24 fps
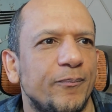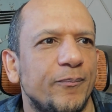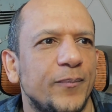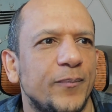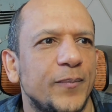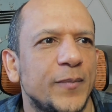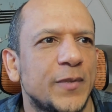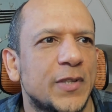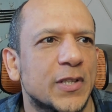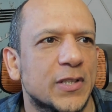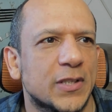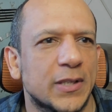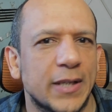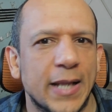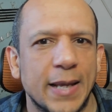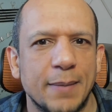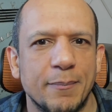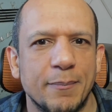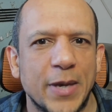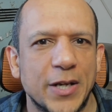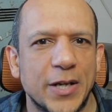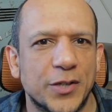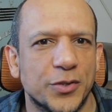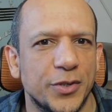just
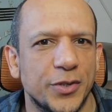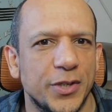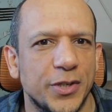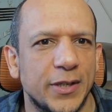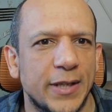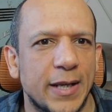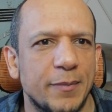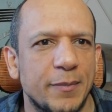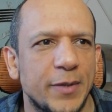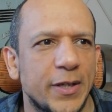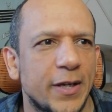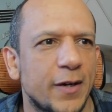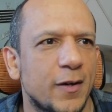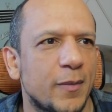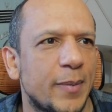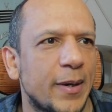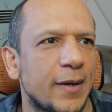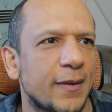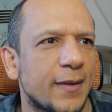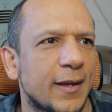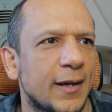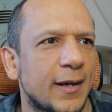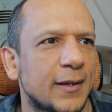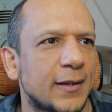make sure you let me know
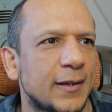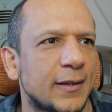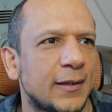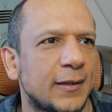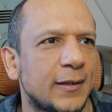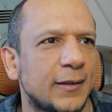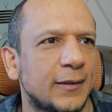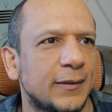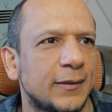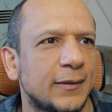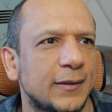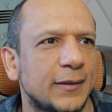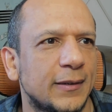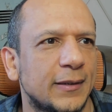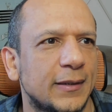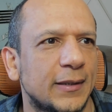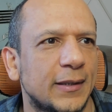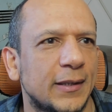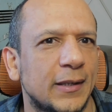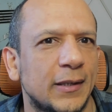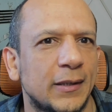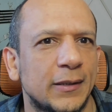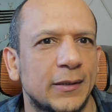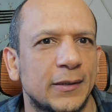about that, and
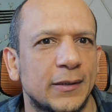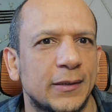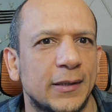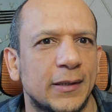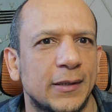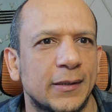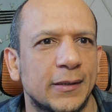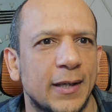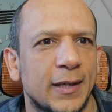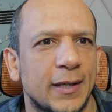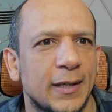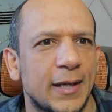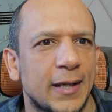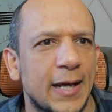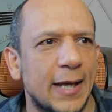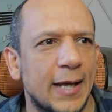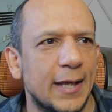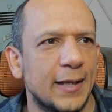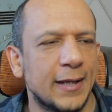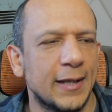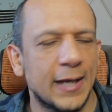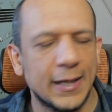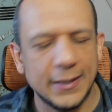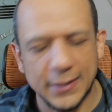I'll get it
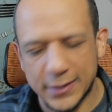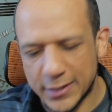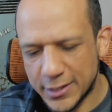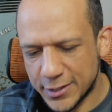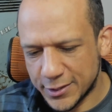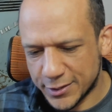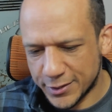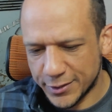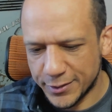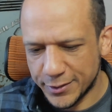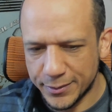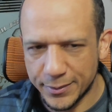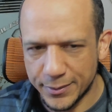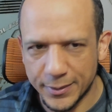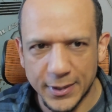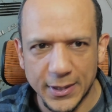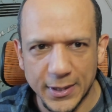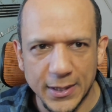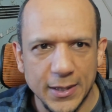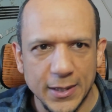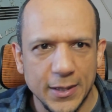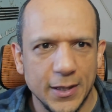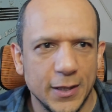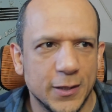added into
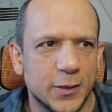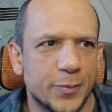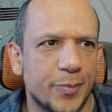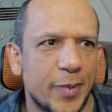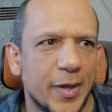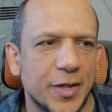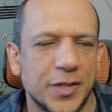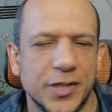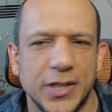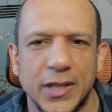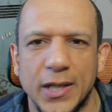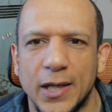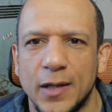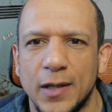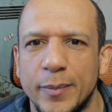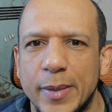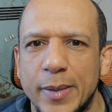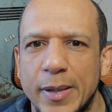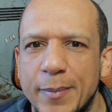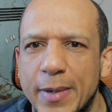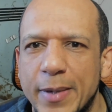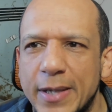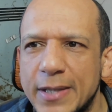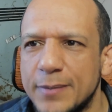a spreadsheet I'll
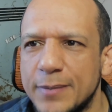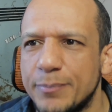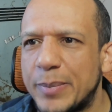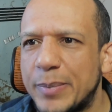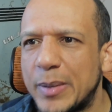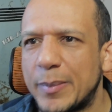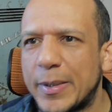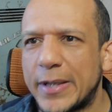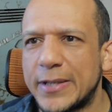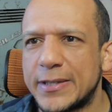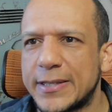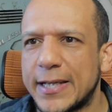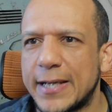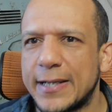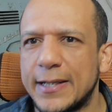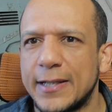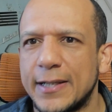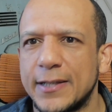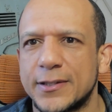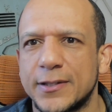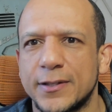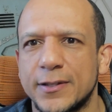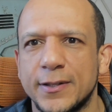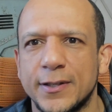be maintaining,
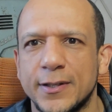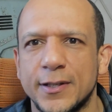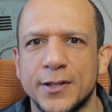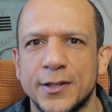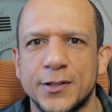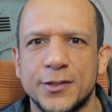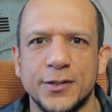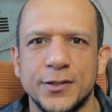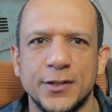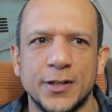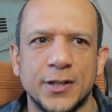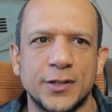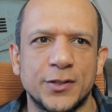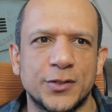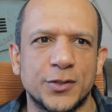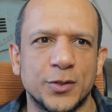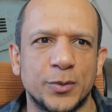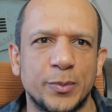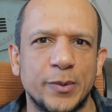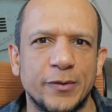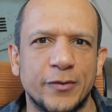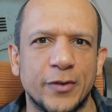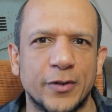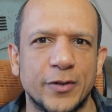so that ensure
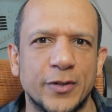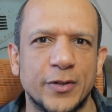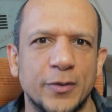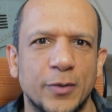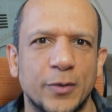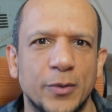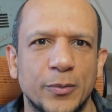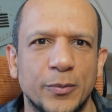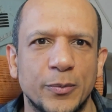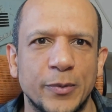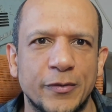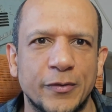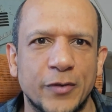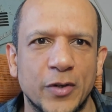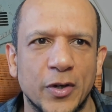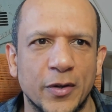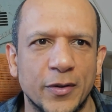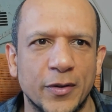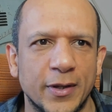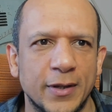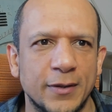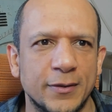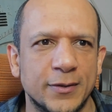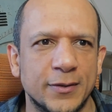we've got
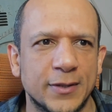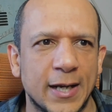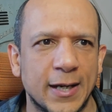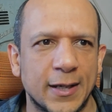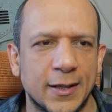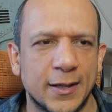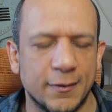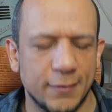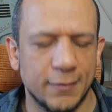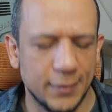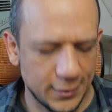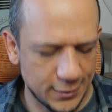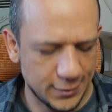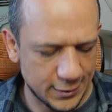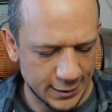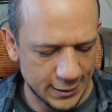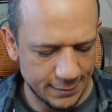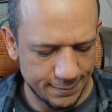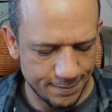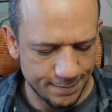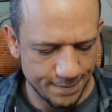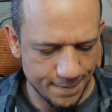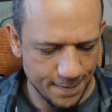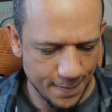those accurate
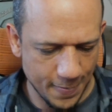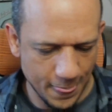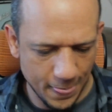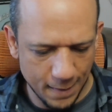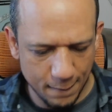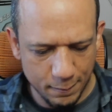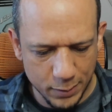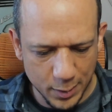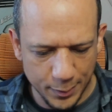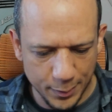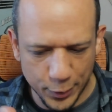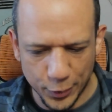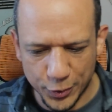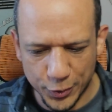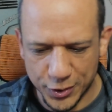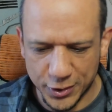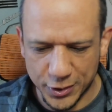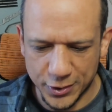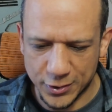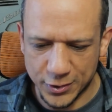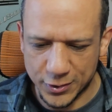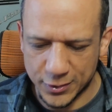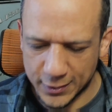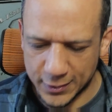
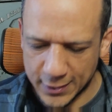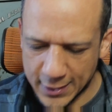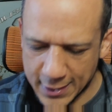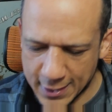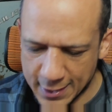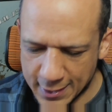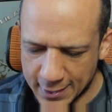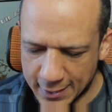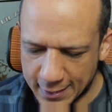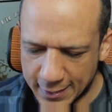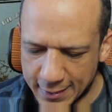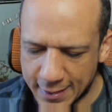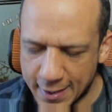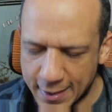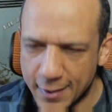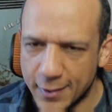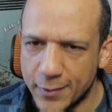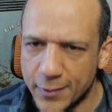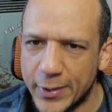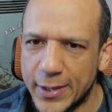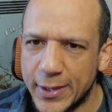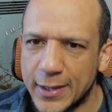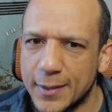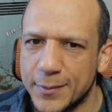proportions known
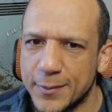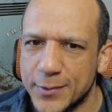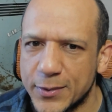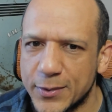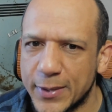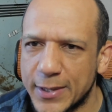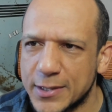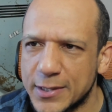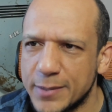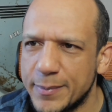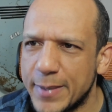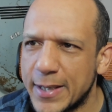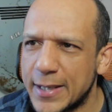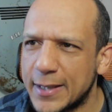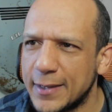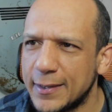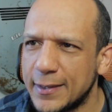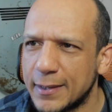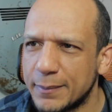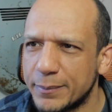when it comes to actually making that